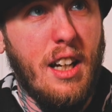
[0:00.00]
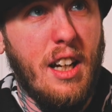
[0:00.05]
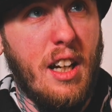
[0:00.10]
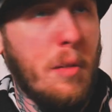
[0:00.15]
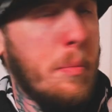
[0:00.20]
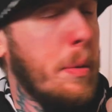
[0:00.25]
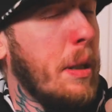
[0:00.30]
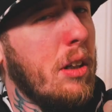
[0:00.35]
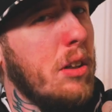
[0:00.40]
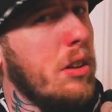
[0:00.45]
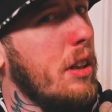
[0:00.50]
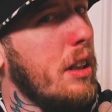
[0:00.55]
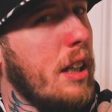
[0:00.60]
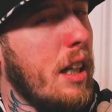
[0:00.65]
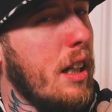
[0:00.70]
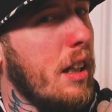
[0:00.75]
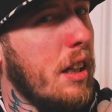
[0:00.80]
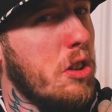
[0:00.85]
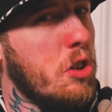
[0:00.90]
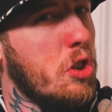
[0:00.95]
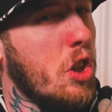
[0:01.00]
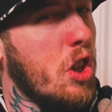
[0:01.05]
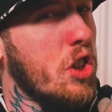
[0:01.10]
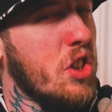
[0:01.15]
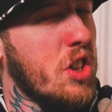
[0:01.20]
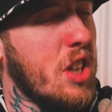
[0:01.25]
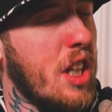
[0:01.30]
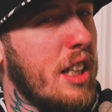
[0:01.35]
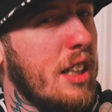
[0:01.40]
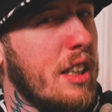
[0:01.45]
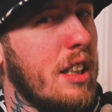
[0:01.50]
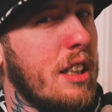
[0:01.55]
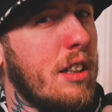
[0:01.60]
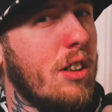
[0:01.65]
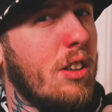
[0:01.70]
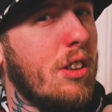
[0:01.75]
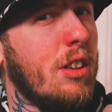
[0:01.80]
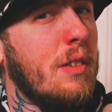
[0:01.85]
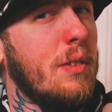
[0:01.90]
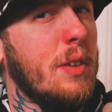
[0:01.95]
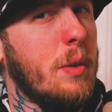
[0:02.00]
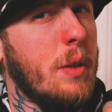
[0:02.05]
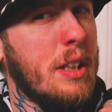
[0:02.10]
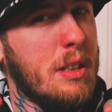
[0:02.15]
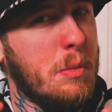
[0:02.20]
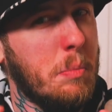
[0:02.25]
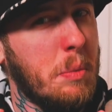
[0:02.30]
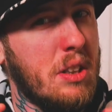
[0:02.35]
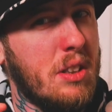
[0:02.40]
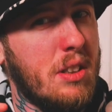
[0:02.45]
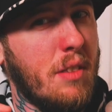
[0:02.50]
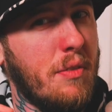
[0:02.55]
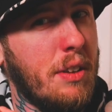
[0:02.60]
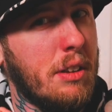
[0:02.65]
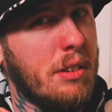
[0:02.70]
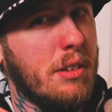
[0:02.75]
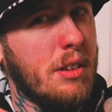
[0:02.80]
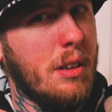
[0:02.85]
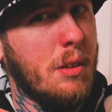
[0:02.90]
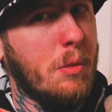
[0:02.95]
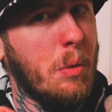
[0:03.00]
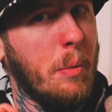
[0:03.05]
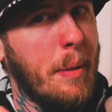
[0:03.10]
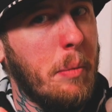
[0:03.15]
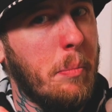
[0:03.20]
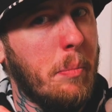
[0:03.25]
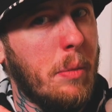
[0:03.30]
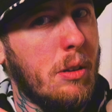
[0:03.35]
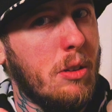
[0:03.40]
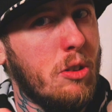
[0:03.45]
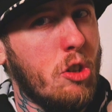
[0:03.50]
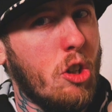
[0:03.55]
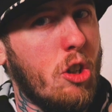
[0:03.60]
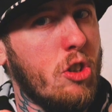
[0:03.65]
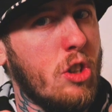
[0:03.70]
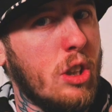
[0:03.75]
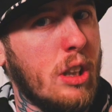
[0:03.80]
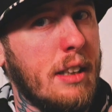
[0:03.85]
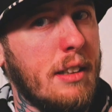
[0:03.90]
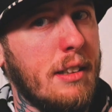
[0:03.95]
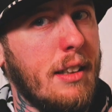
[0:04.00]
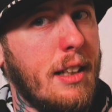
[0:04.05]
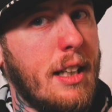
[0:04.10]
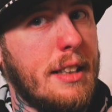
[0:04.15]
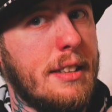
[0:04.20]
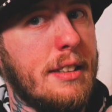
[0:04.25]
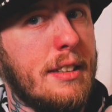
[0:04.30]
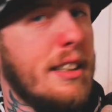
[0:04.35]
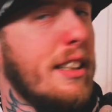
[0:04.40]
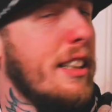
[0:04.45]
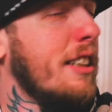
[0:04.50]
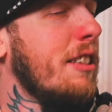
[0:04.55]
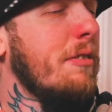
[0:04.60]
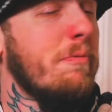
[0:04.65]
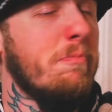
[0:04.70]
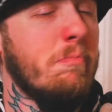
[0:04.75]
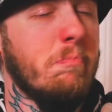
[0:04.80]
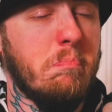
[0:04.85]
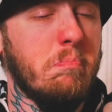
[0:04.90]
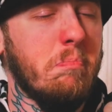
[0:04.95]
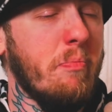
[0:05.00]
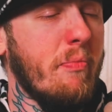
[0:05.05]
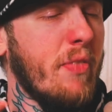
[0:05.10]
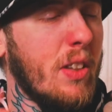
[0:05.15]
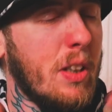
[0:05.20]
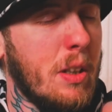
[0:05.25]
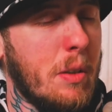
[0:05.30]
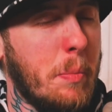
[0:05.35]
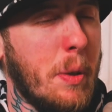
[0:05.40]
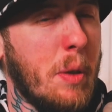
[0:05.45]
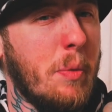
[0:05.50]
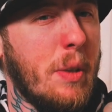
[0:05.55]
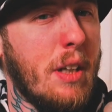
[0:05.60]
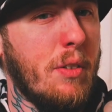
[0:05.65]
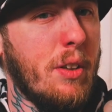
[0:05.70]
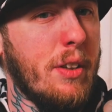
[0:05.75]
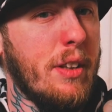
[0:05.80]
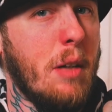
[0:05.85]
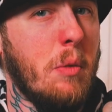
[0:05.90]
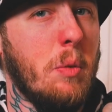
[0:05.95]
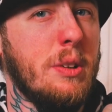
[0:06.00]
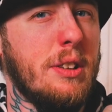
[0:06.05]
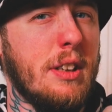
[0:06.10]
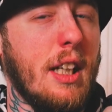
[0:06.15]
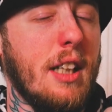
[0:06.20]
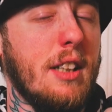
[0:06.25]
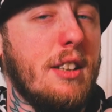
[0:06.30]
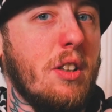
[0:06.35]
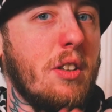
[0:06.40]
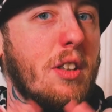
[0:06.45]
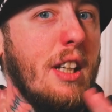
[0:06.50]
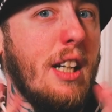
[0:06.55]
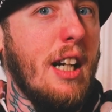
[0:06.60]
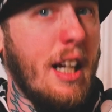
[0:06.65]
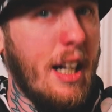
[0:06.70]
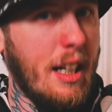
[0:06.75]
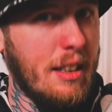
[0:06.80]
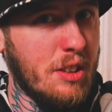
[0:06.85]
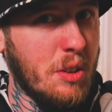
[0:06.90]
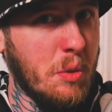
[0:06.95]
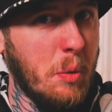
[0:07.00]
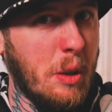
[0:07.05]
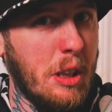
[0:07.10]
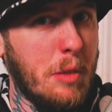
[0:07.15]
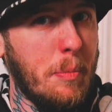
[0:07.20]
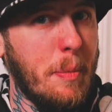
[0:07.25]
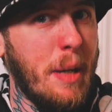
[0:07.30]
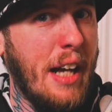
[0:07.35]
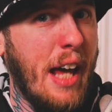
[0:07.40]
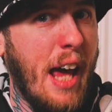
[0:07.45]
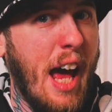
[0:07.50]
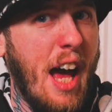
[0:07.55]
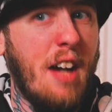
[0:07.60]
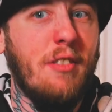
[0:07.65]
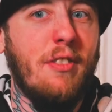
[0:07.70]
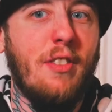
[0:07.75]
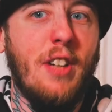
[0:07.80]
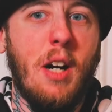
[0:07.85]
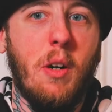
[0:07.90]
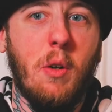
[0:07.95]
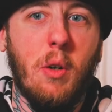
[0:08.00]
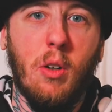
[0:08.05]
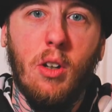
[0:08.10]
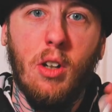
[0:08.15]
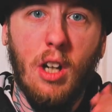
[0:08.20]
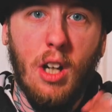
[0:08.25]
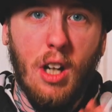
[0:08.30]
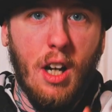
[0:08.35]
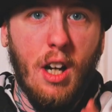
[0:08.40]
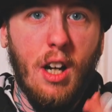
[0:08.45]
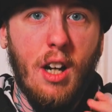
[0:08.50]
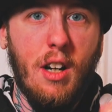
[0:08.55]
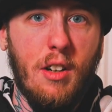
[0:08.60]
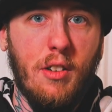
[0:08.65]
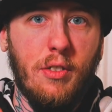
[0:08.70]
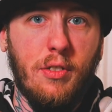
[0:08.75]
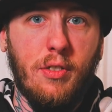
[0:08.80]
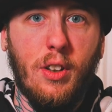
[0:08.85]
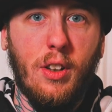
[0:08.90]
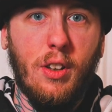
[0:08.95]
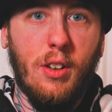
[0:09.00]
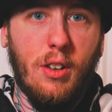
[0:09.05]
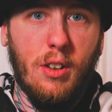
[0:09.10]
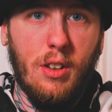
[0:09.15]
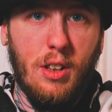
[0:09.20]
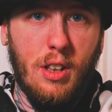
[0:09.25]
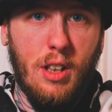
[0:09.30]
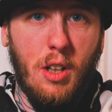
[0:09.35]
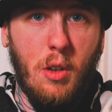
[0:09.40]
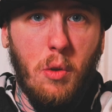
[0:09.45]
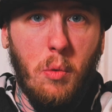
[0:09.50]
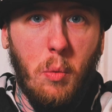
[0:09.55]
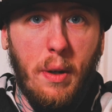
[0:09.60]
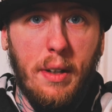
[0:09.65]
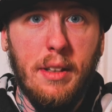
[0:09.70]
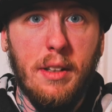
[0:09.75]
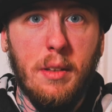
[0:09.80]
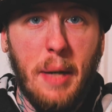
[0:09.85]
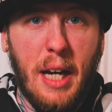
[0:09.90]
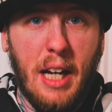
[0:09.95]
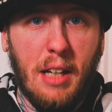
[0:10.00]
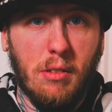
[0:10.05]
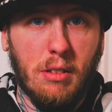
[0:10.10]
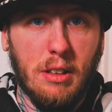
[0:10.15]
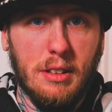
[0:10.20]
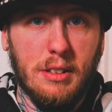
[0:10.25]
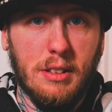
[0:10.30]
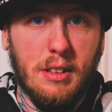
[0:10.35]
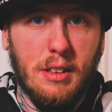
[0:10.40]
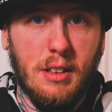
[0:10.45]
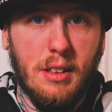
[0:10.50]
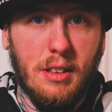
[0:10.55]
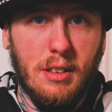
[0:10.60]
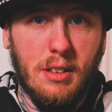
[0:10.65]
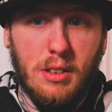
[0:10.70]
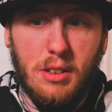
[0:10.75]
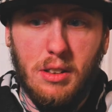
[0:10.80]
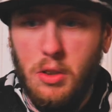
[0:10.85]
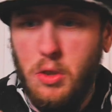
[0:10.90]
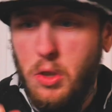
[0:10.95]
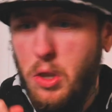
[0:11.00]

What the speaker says: Apparently I didn't charge that either, even though I specifically remember charging it last night. But whatever, that was dead, so then I had to wait about a half hour for one of the batteries to